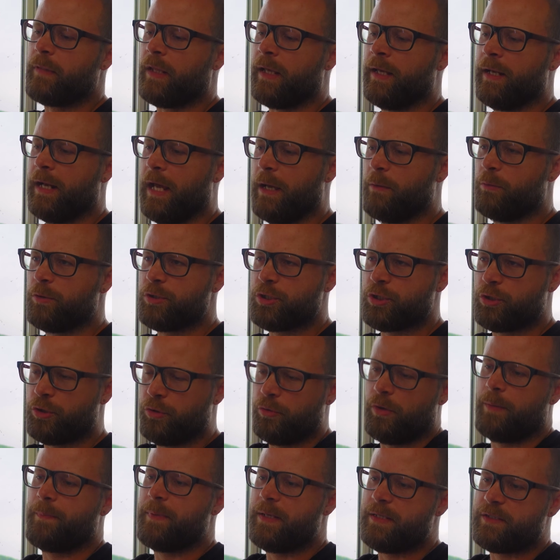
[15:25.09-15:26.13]
And I will
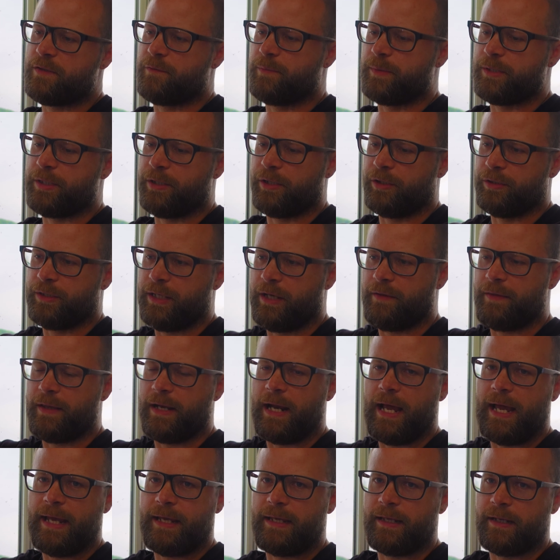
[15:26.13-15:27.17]
screw a piece of material down that
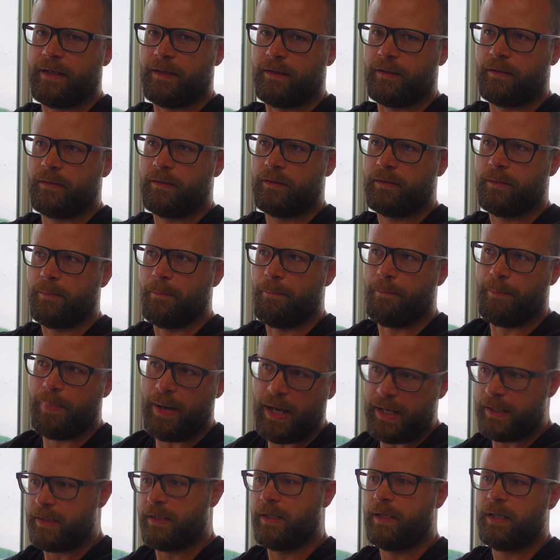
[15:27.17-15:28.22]
I can
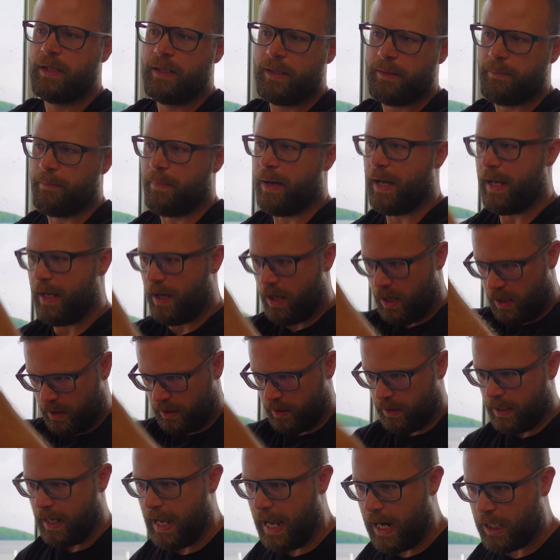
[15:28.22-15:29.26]
butt my
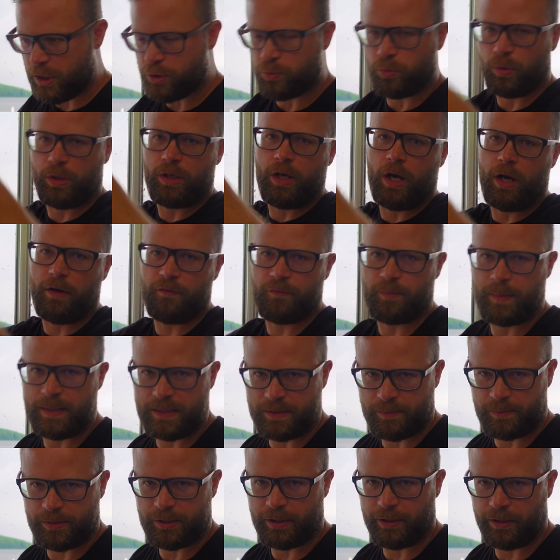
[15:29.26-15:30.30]
actual carved
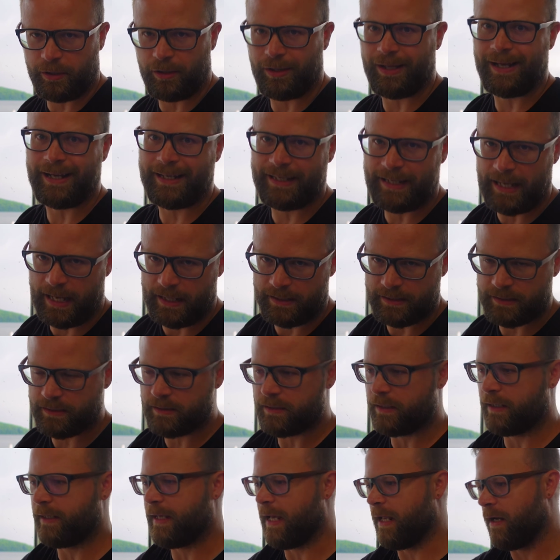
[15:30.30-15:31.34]
piece of material
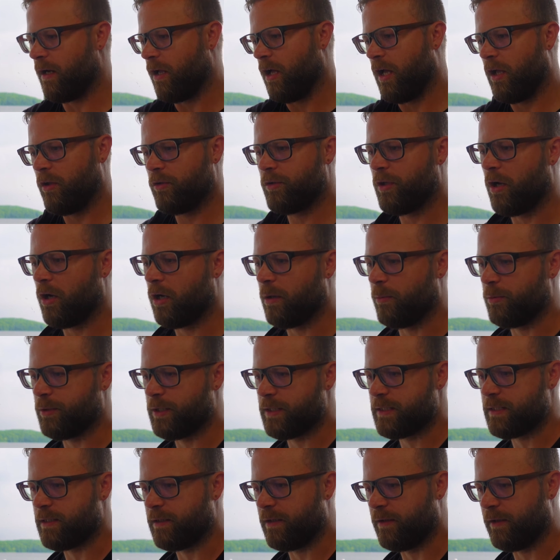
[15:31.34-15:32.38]
against. Again, I'll talk about
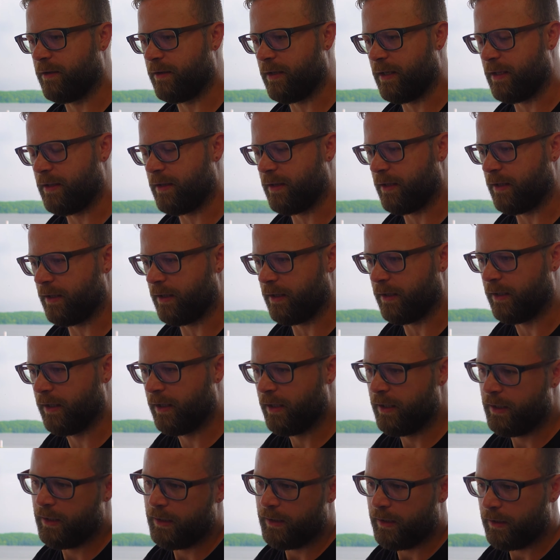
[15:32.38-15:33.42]
this in the
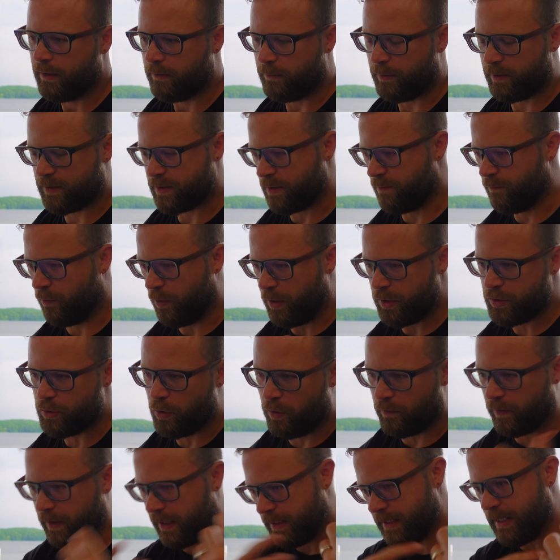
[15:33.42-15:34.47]
with some
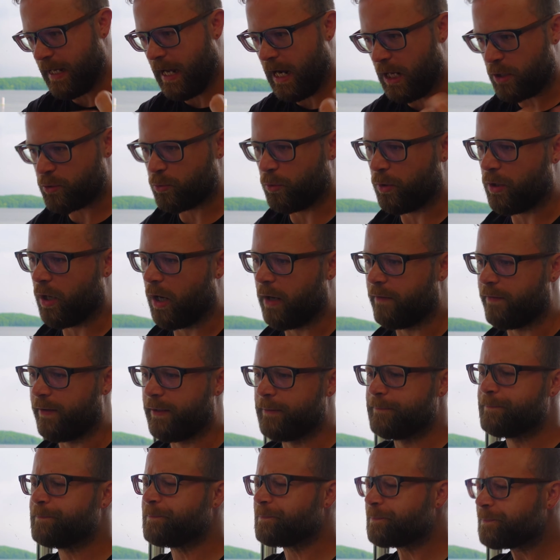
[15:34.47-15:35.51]
voiceover in the actual
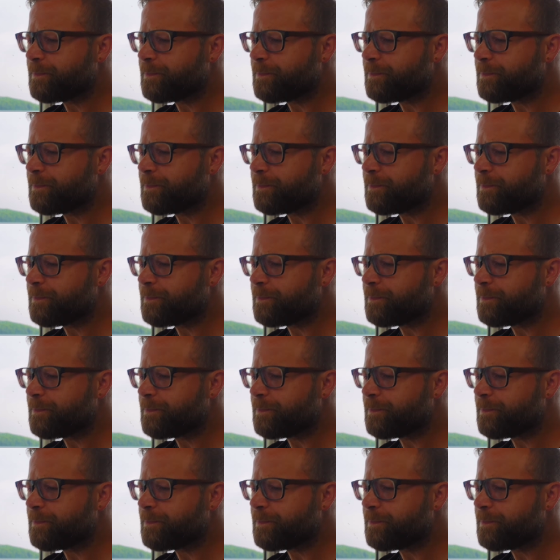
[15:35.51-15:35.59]
carving.